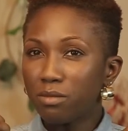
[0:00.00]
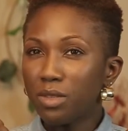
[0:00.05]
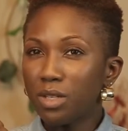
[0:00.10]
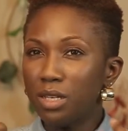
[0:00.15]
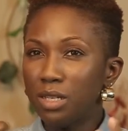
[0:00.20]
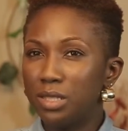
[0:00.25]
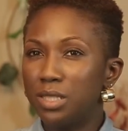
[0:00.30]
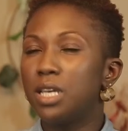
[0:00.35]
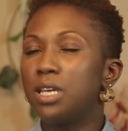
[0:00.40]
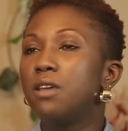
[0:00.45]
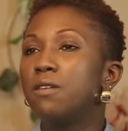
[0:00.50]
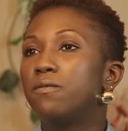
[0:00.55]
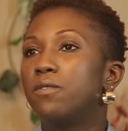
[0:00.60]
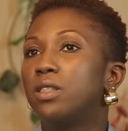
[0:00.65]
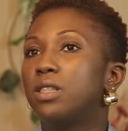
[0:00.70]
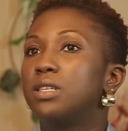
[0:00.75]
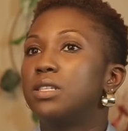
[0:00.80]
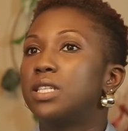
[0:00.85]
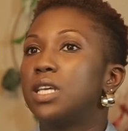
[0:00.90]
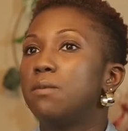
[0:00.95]
seeking for
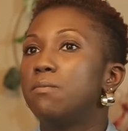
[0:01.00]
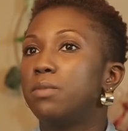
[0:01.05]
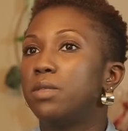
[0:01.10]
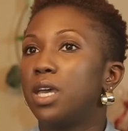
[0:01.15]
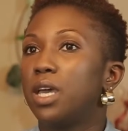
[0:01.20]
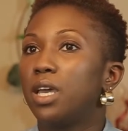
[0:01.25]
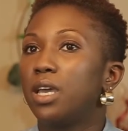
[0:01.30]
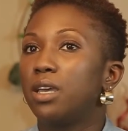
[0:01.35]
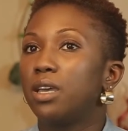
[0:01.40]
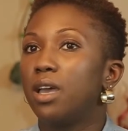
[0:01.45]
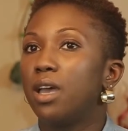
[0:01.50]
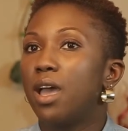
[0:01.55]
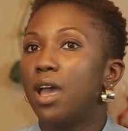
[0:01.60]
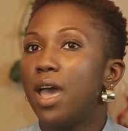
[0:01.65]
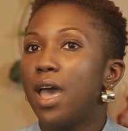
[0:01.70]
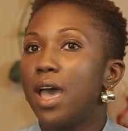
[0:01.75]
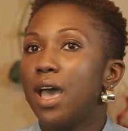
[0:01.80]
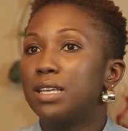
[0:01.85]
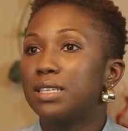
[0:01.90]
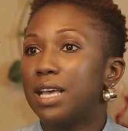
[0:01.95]
the same thing
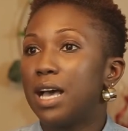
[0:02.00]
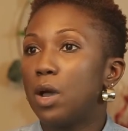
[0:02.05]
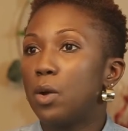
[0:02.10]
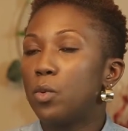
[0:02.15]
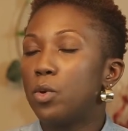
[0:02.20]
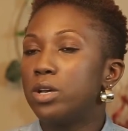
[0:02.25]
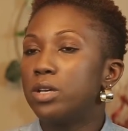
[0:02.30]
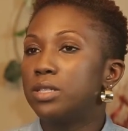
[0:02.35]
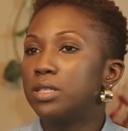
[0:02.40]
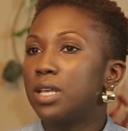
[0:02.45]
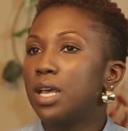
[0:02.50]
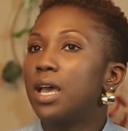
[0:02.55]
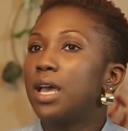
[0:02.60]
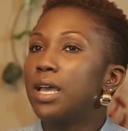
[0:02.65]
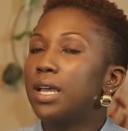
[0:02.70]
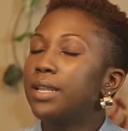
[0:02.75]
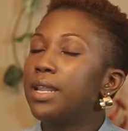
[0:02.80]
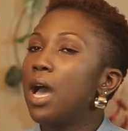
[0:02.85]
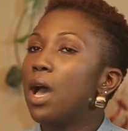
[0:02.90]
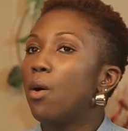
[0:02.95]
as I was.
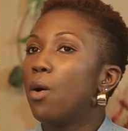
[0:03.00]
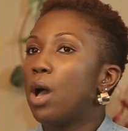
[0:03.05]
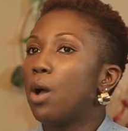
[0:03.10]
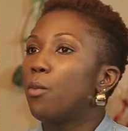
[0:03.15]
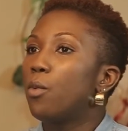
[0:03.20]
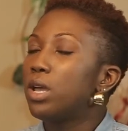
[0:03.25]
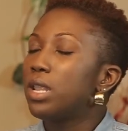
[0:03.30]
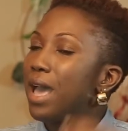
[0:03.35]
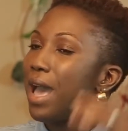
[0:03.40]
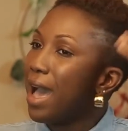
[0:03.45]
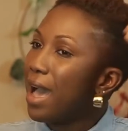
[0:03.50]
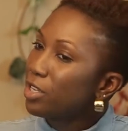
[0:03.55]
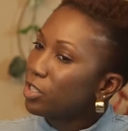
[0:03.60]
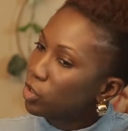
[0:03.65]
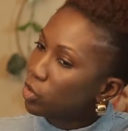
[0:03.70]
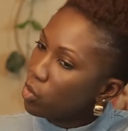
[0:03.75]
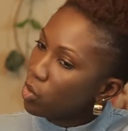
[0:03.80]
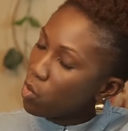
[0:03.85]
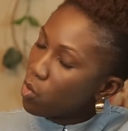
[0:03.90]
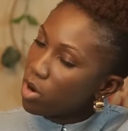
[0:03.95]
Now, I want to
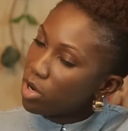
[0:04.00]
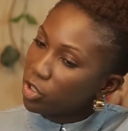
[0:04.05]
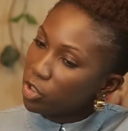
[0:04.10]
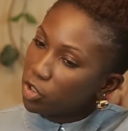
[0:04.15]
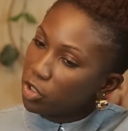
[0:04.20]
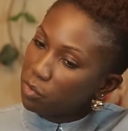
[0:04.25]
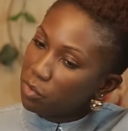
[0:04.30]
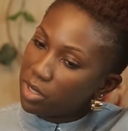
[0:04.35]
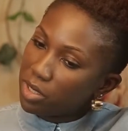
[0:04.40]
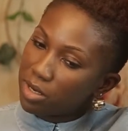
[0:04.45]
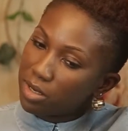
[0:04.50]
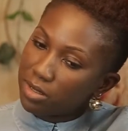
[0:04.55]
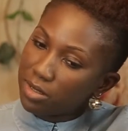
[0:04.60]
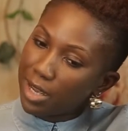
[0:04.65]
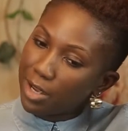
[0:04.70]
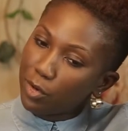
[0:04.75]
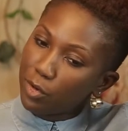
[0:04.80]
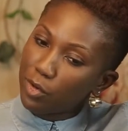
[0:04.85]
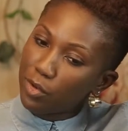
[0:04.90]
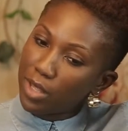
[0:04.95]
ask you a question because
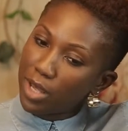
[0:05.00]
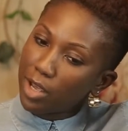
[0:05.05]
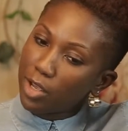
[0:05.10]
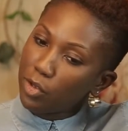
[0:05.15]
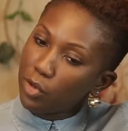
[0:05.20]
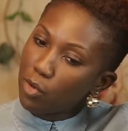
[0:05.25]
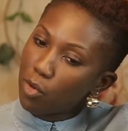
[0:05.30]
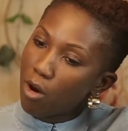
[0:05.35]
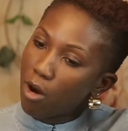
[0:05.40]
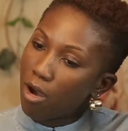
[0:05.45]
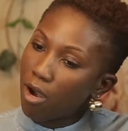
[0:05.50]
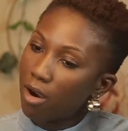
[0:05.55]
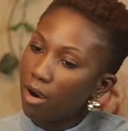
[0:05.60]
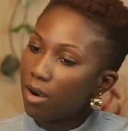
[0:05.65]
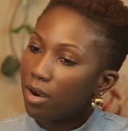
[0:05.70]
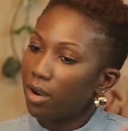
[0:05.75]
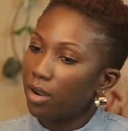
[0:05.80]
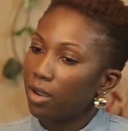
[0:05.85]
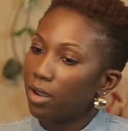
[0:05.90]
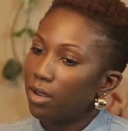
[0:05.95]
I know that you
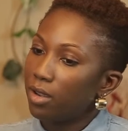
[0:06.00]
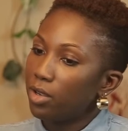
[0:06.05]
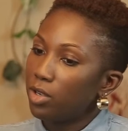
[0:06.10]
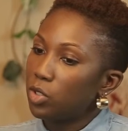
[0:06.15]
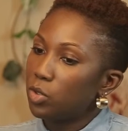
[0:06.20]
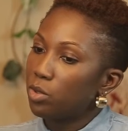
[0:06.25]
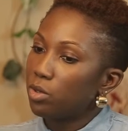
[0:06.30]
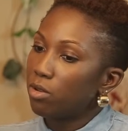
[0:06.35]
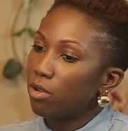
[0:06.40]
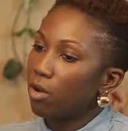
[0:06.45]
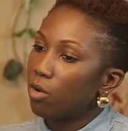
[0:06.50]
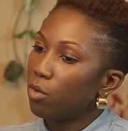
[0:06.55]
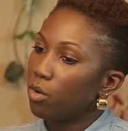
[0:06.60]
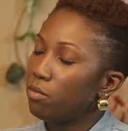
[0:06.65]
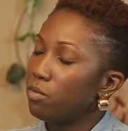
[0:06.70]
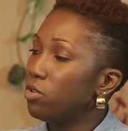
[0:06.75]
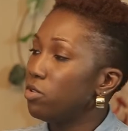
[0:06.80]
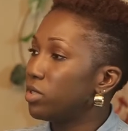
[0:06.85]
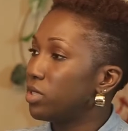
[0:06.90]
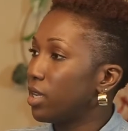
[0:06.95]
are, you do a lot with
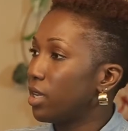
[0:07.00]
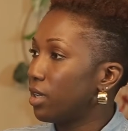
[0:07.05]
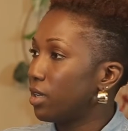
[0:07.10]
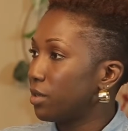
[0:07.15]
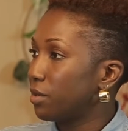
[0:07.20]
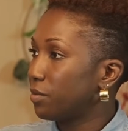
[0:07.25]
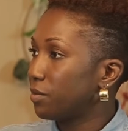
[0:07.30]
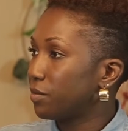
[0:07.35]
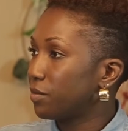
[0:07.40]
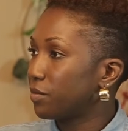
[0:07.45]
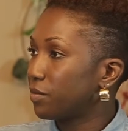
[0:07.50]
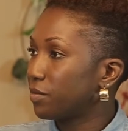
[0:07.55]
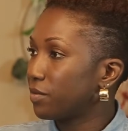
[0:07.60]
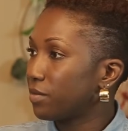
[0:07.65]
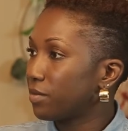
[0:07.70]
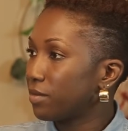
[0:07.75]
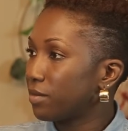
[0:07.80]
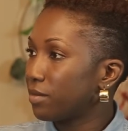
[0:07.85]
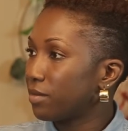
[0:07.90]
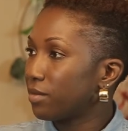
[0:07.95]
music.
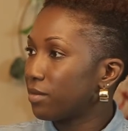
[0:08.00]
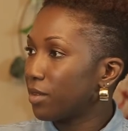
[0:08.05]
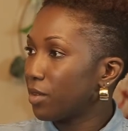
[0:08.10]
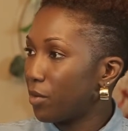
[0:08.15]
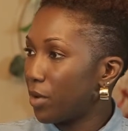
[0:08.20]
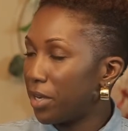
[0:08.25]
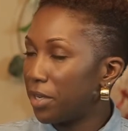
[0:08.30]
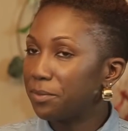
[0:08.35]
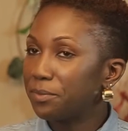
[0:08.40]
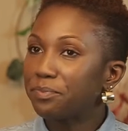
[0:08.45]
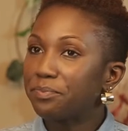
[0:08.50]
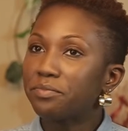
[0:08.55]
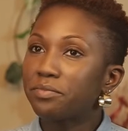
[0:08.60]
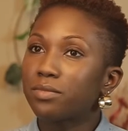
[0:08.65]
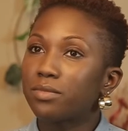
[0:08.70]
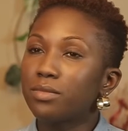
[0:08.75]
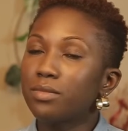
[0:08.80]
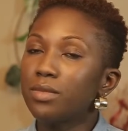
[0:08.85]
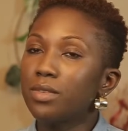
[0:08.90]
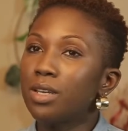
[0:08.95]
Yes. Right
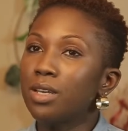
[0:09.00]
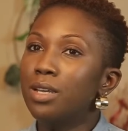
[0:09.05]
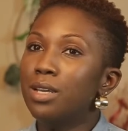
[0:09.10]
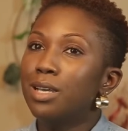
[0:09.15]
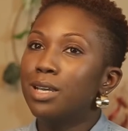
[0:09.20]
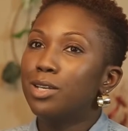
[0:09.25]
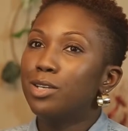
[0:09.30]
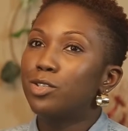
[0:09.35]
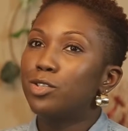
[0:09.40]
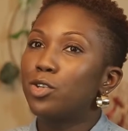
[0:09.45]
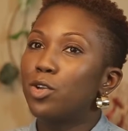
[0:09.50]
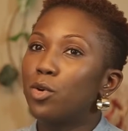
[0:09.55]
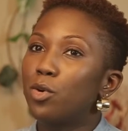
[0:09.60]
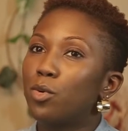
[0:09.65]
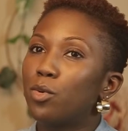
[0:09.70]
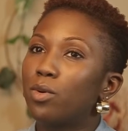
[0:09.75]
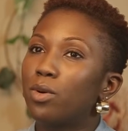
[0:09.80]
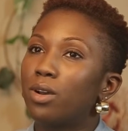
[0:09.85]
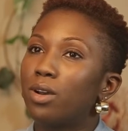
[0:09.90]
so,